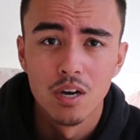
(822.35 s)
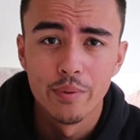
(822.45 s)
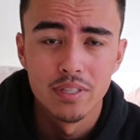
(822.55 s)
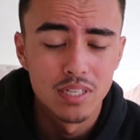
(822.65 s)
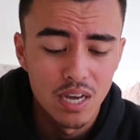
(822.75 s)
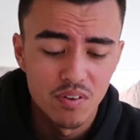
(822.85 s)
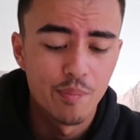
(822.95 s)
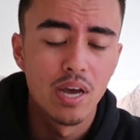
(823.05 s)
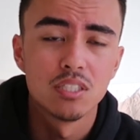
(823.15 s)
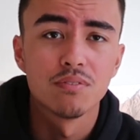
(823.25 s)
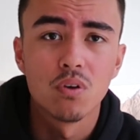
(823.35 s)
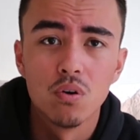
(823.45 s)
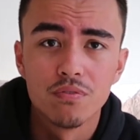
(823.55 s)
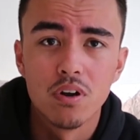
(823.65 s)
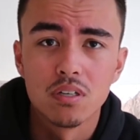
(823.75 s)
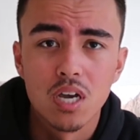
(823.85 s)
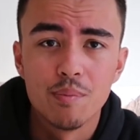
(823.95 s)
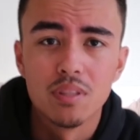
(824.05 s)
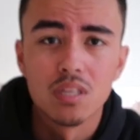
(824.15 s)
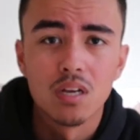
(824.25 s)
We did have a massive cold front
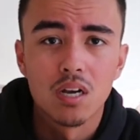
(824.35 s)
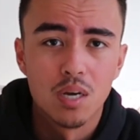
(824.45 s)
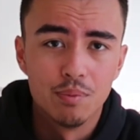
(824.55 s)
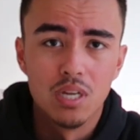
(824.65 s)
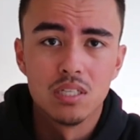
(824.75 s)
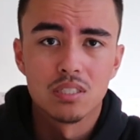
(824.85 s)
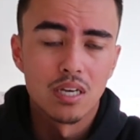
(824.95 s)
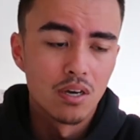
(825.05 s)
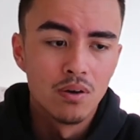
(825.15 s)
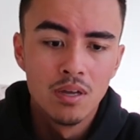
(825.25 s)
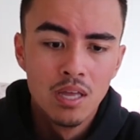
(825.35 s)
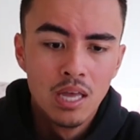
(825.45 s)
come in a couple days ago.